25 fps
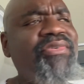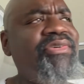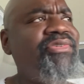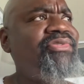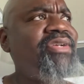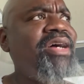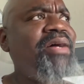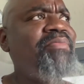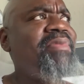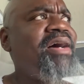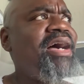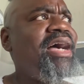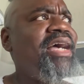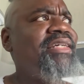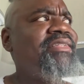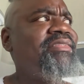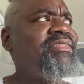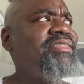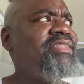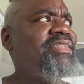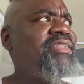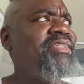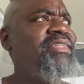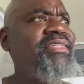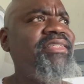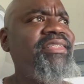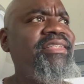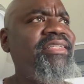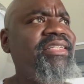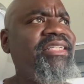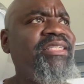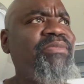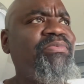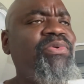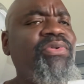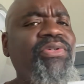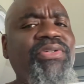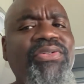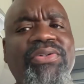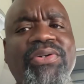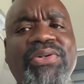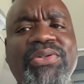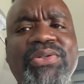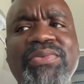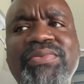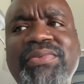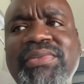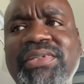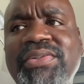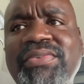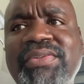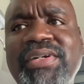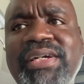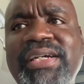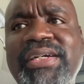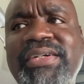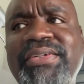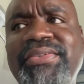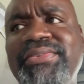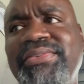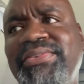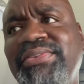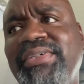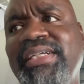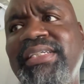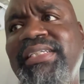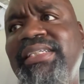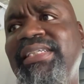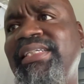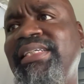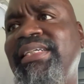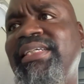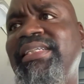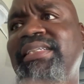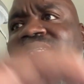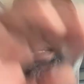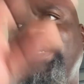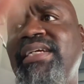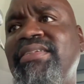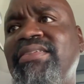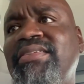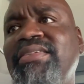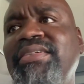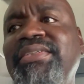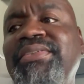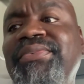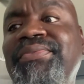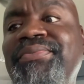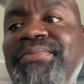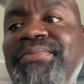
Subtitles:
dropped my iced tea and it exploded all over the ground, so I didn't get that. So,